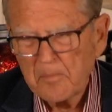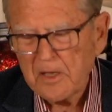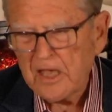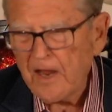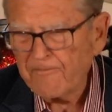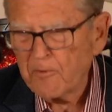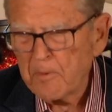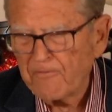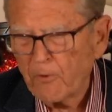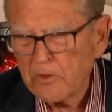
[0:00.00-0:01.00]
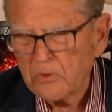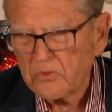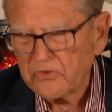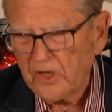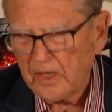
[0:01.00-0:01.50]
Be careful before
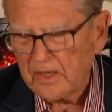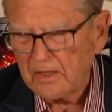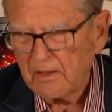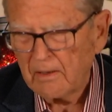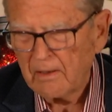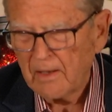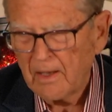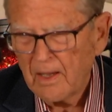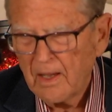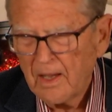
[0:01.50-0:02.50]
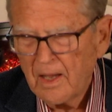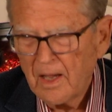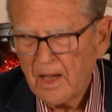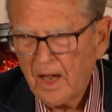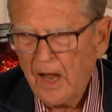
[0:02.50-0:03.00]
you say,
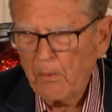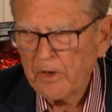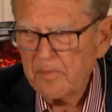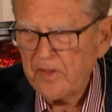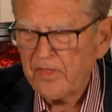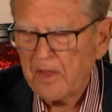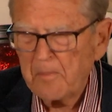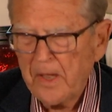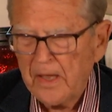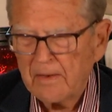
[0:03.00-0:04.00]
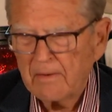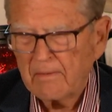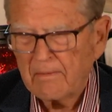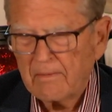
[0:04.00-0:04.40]
I want to be that man.